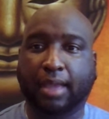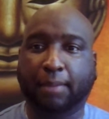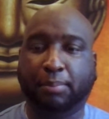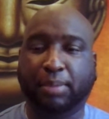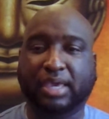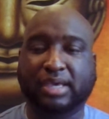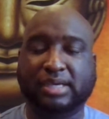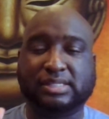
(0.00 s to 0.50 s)

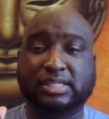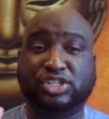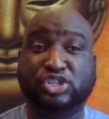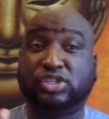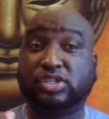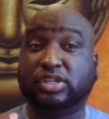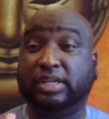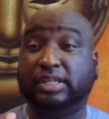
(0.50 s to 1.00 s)
because it's
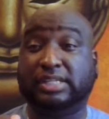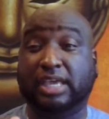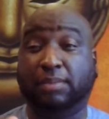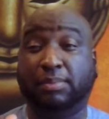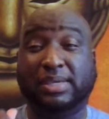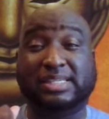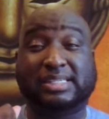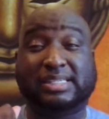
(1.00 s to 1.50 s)
just going to take
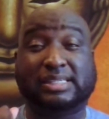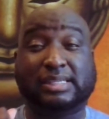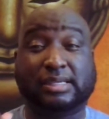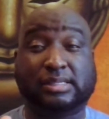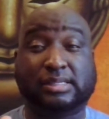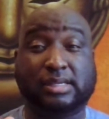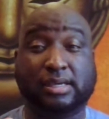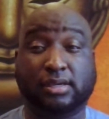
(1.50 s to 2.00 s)
me
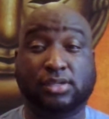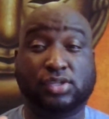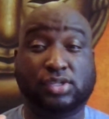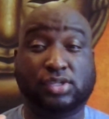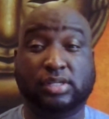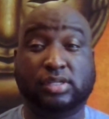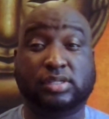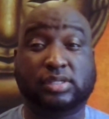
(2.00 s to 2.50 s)
6 seconds
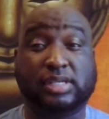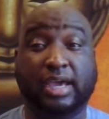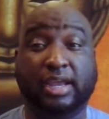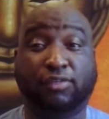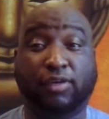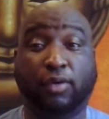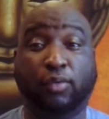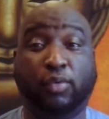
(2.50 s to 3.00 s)
to decide
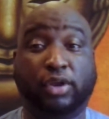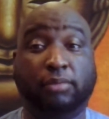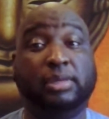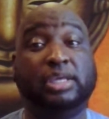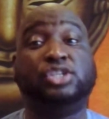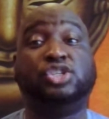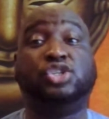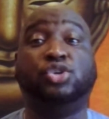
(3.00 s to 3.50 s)
if I want to
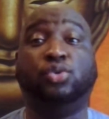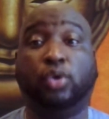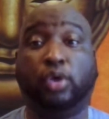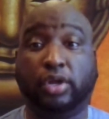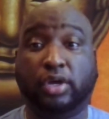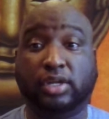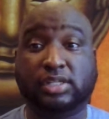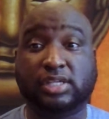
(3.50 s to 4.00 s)
meet you or
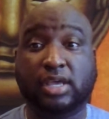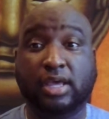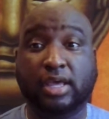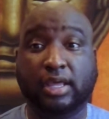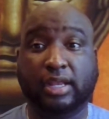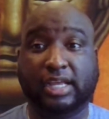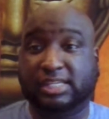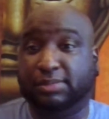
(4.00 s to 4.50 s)
not.
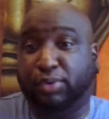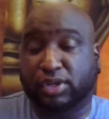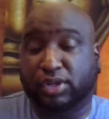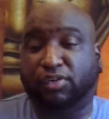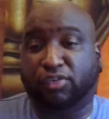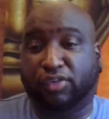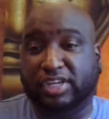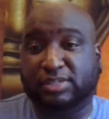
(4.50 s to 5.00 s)
That's the point of
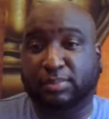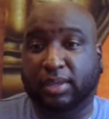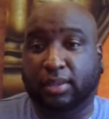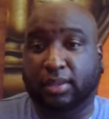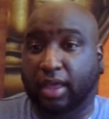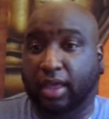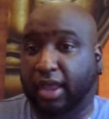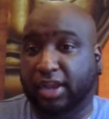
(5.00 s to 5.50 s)
a
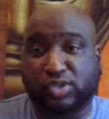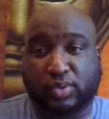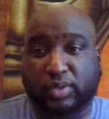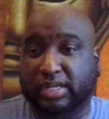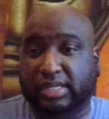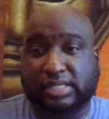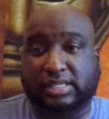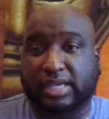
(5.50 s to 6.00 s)
resume. I just want
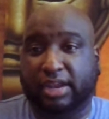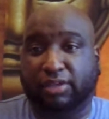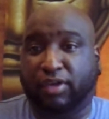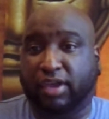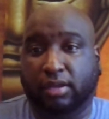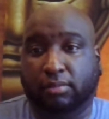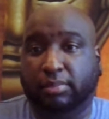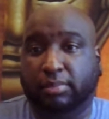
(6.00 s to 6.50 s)
to decide if
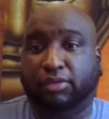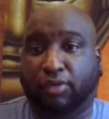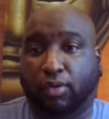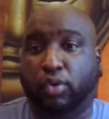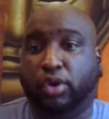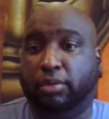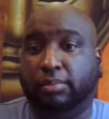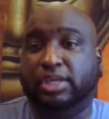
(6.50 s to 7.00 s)
I
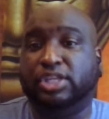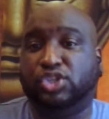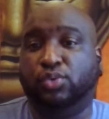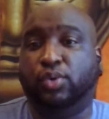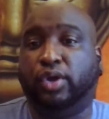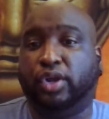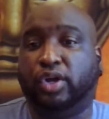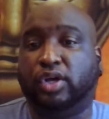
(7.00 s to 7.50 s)
want to meet you
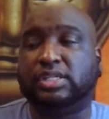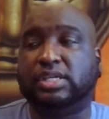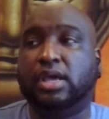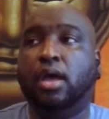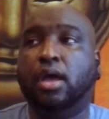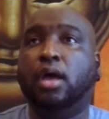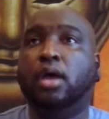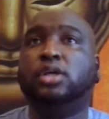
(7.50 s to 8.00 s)
or not.
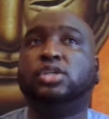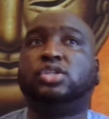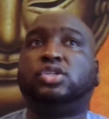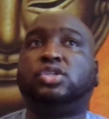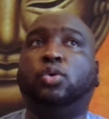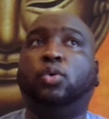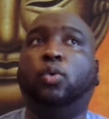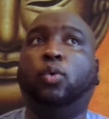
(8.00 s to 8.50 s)

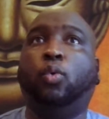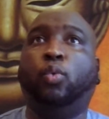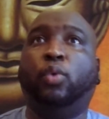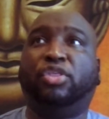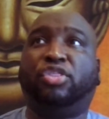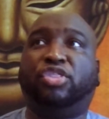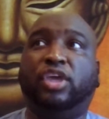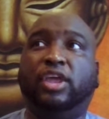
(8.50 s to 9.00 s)
So
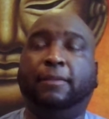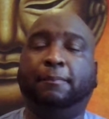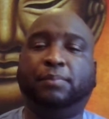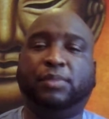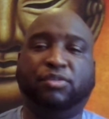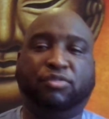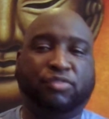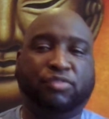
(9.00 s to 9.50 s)
within
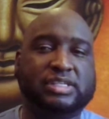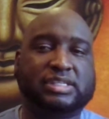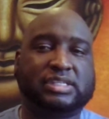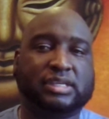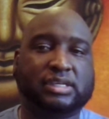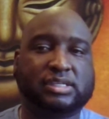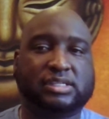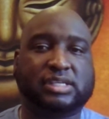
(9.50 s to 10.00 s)
the first
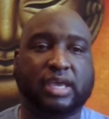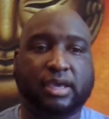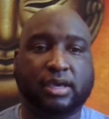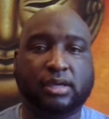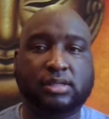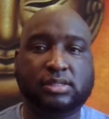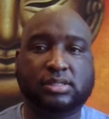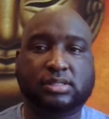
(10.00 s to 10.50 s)
6
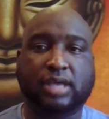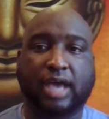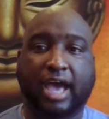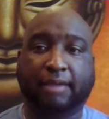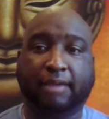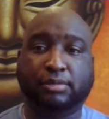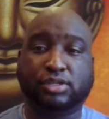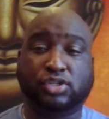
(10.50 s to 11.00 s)
seconds,
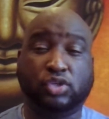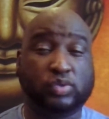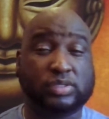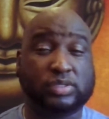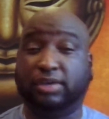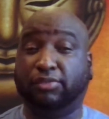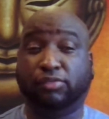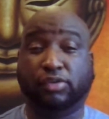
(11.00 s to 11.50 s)
I must know
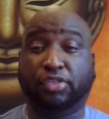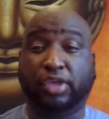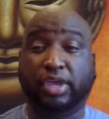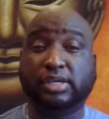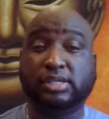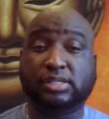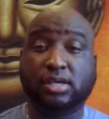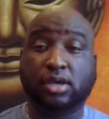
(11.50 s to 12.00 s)
several
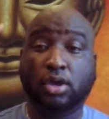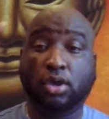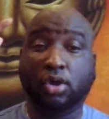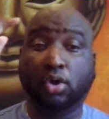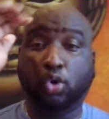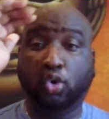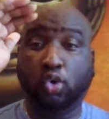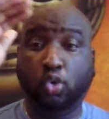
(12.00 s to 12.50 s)
things.
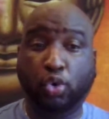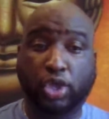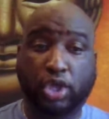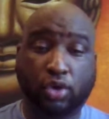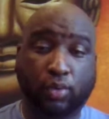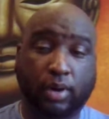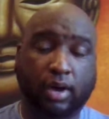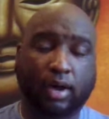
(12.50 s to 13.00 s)
who
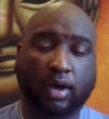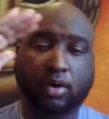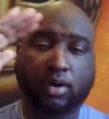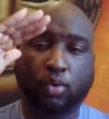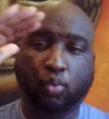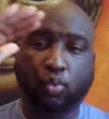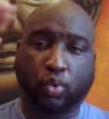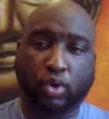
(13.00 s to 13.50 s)
you are,
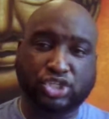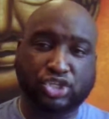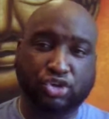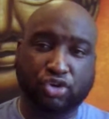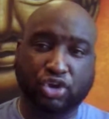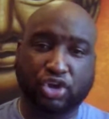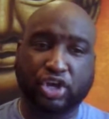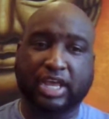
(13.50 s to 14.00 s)
what
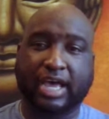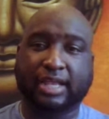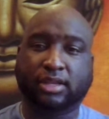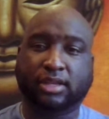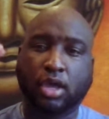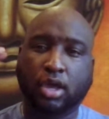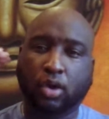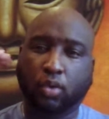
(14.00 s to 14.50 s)
you're good at,
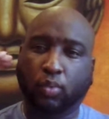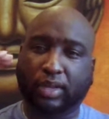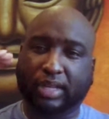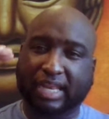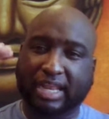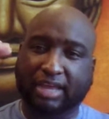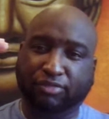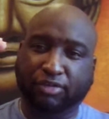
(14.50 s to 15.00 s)
what
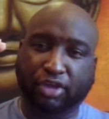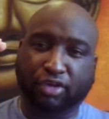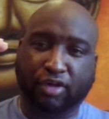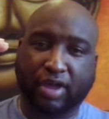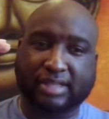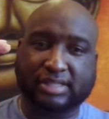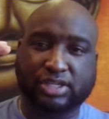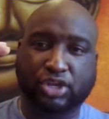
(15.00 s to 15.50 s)
level you're
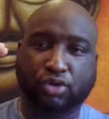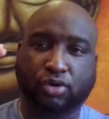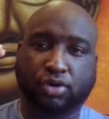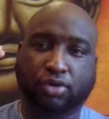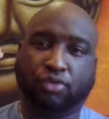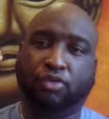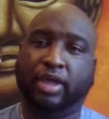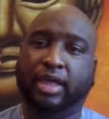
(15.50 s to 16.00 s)
at in your
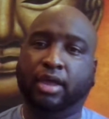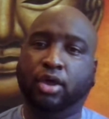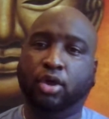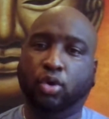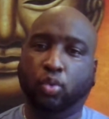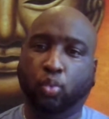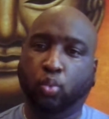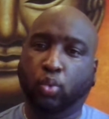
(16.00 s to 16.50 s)
career,
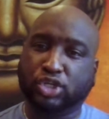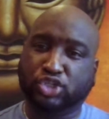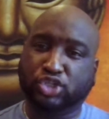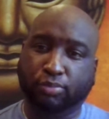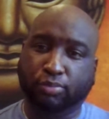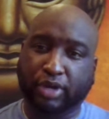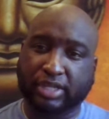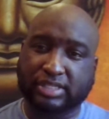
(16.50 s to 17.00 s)
what
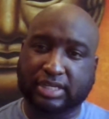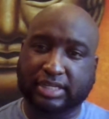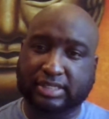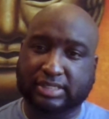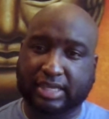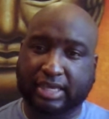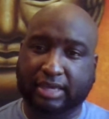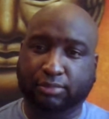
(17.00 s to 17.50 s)
you bring to the
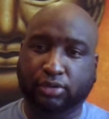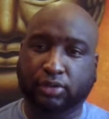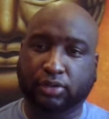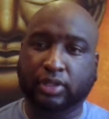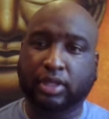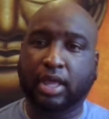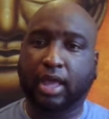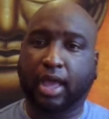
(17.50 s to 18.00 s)

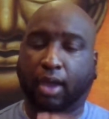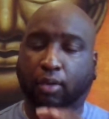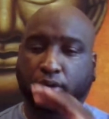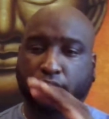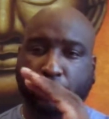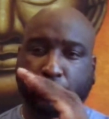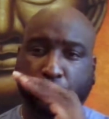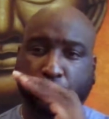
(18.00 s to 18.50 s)
table. I
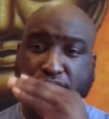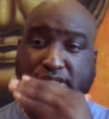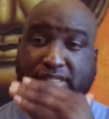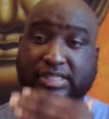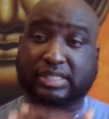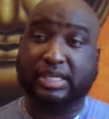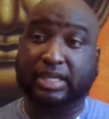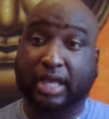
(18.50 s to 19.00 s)
want to know your
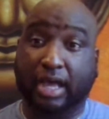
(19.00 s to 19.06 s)
skill.